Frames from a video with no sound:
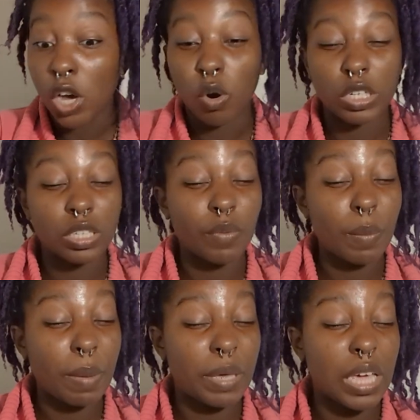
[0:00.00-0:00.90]
or
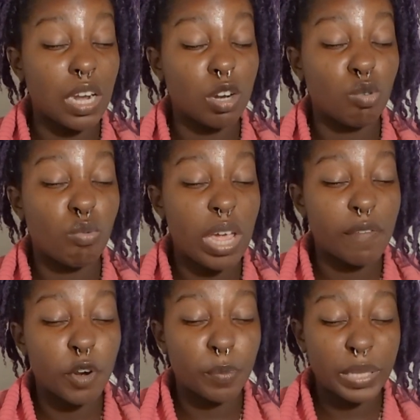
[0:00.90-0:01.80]
someone may be getting in the way
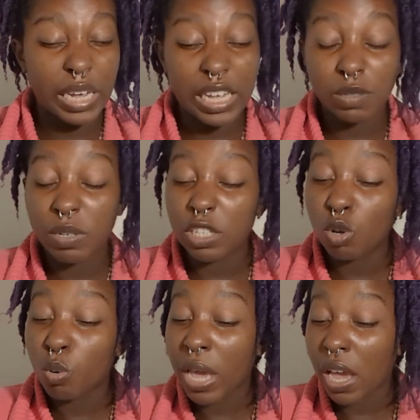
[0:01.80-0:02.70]
of your plans, but
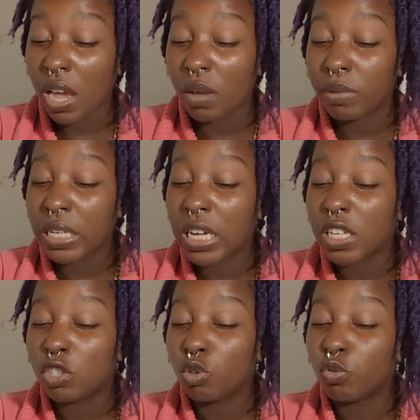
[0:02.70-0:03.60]
it's okay
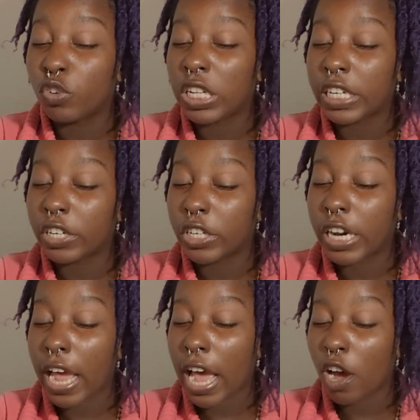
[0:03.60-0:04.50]
because you've
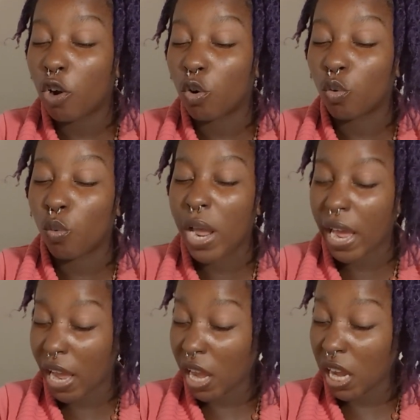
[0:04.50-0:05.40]
cleared out
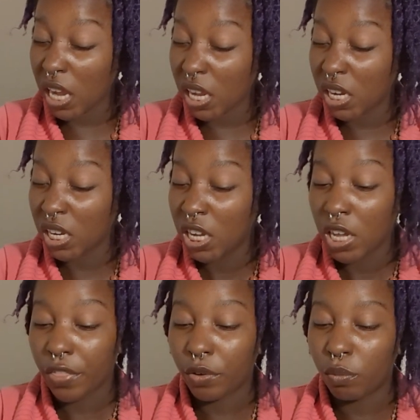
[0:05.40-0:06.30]
way.
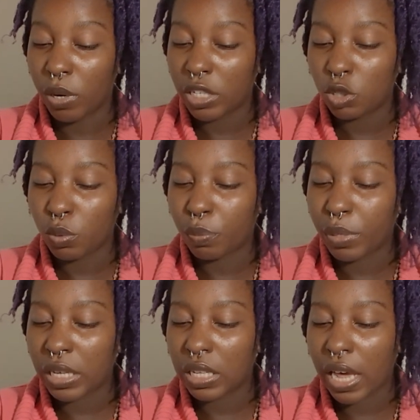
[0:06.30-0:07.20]
The witch would
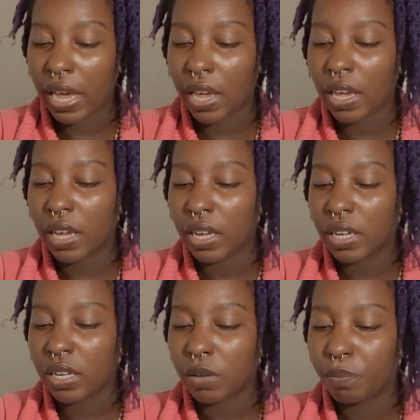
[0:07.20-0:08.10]
be
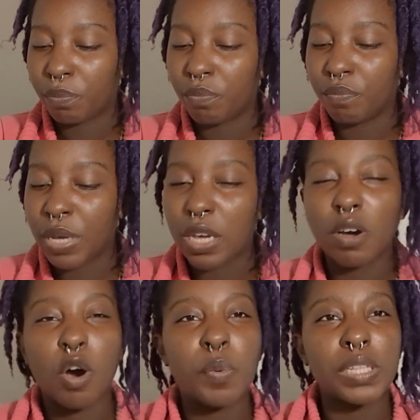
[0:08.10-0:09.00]
like
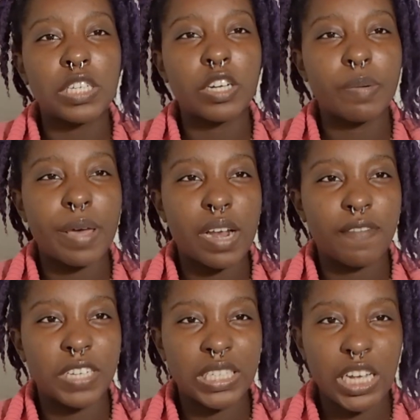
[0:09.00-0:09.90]
being open to your
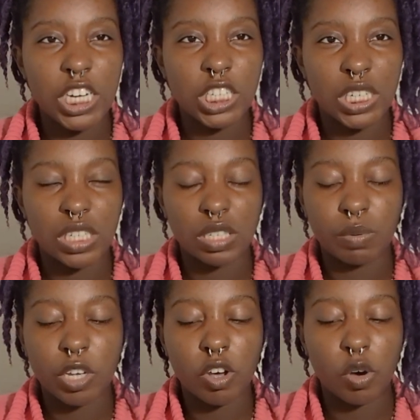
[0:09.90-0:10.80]
manifestations,
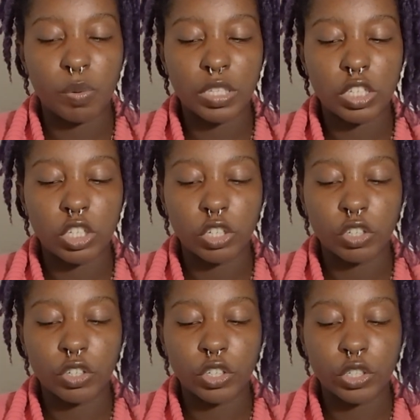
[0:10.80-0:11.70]
being open to
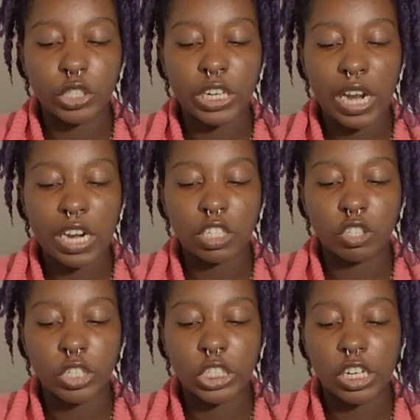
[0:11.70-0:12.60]
your change,
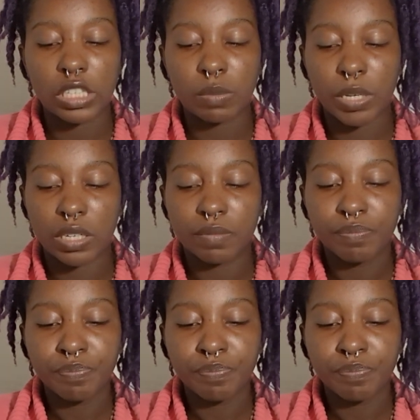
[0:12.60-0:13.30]
your adjustment.